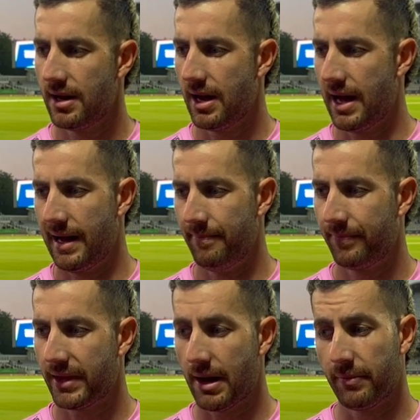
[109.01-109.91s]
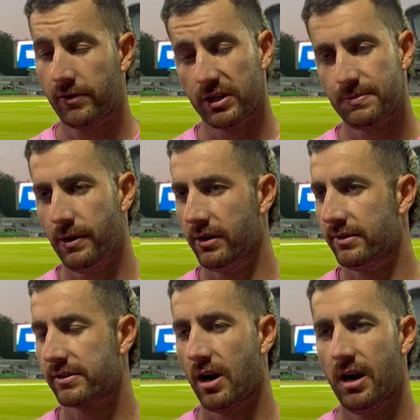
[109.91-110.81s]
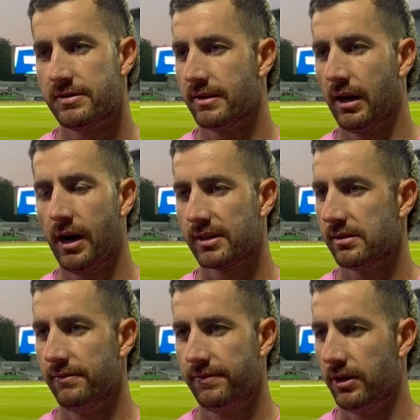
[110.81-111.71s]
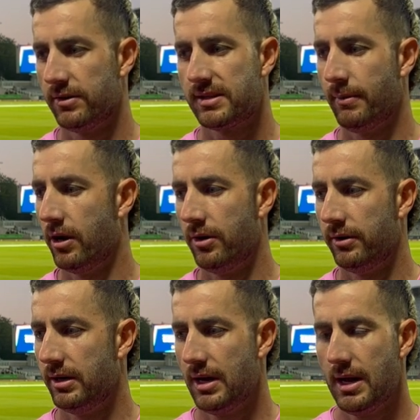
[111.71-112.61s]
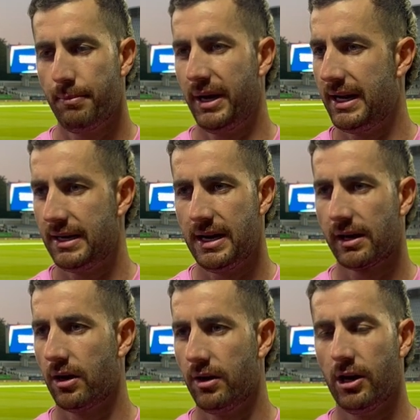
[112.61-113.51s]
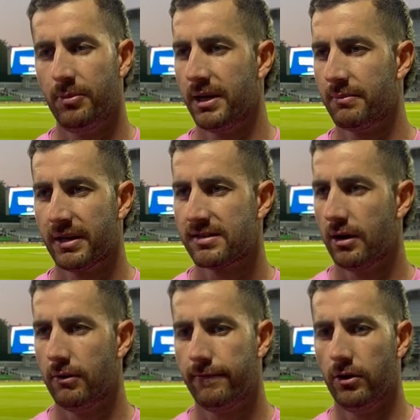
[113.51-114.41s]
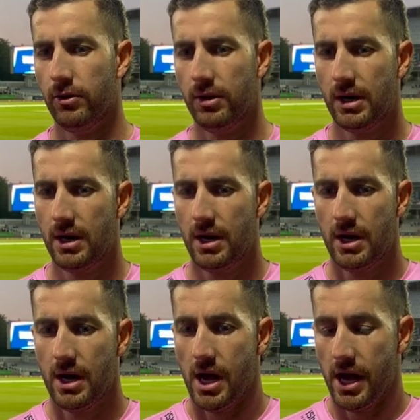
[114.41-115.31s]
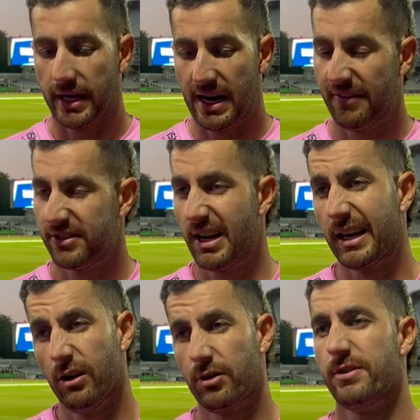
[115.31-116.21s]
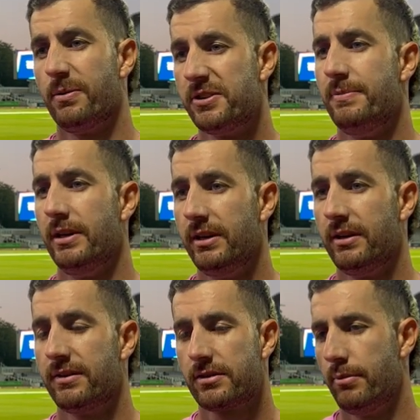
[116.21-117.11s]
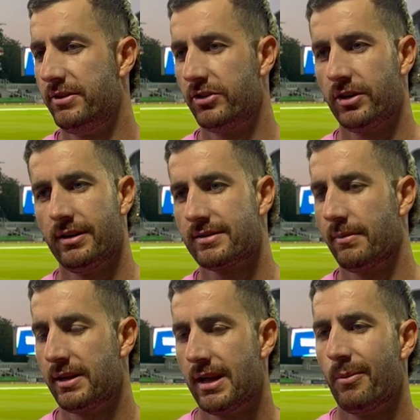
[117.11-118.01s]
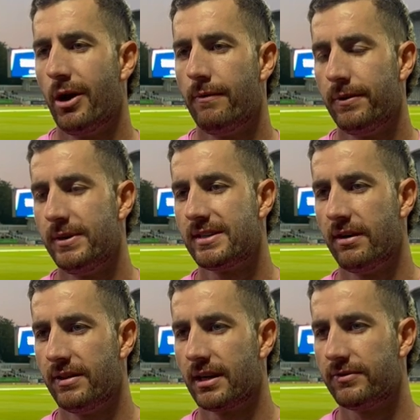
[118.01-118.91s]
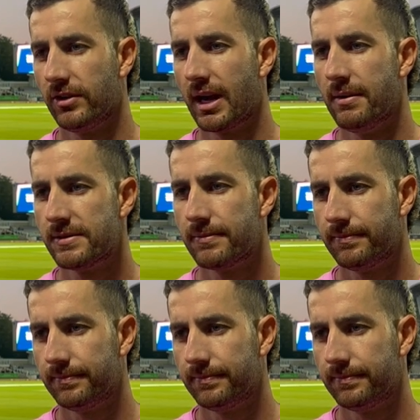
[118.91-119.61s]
Um, and we've got experienced guys in the likes of you know Simo and Pete, Higo, Helmi, and myself, who are going to have to take a lot of responsibility in this competition. It's something that we hopefully we see over the next few games.